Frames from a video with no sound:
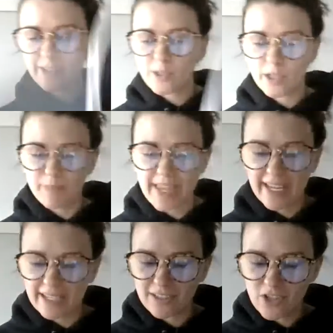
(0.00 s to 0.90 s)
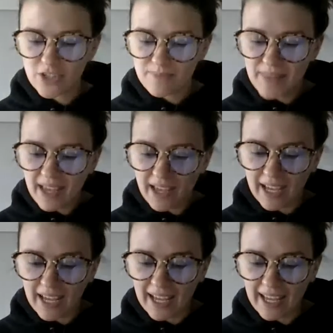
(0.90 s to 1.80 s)
your page
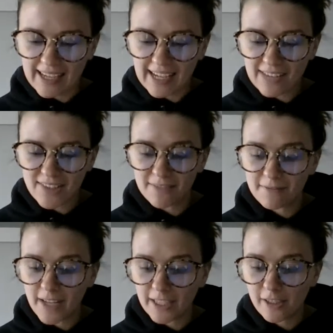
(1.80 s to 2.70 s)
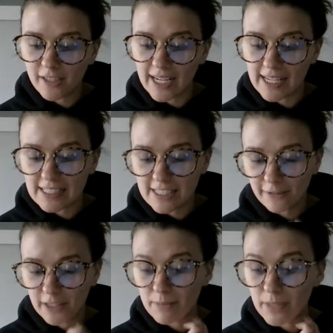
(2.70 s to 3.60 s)
and have some fun creating
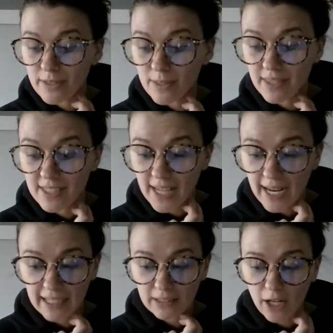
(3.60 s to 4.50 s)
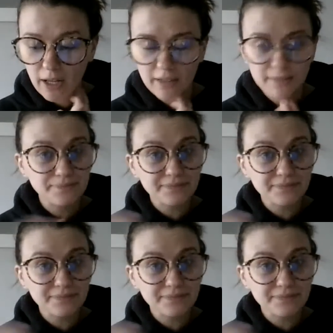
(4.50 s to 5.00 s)
different moods with dialogue.